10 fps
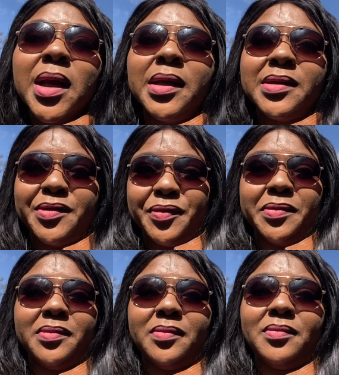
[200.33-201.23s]
into?
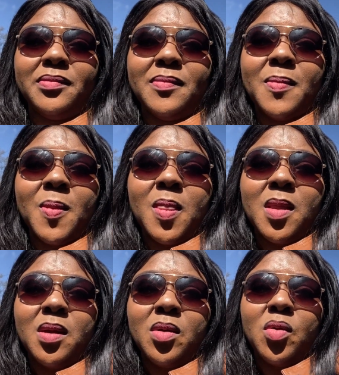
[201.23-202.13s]

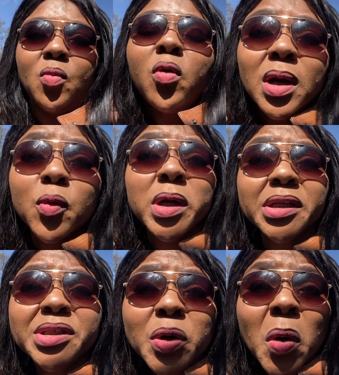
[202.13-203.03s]
What are we
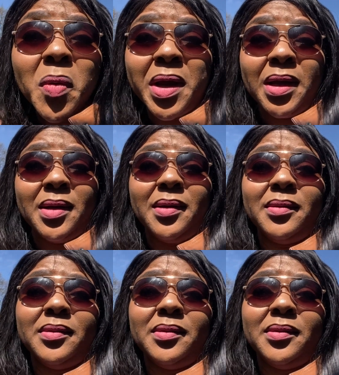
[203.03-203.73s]
doing?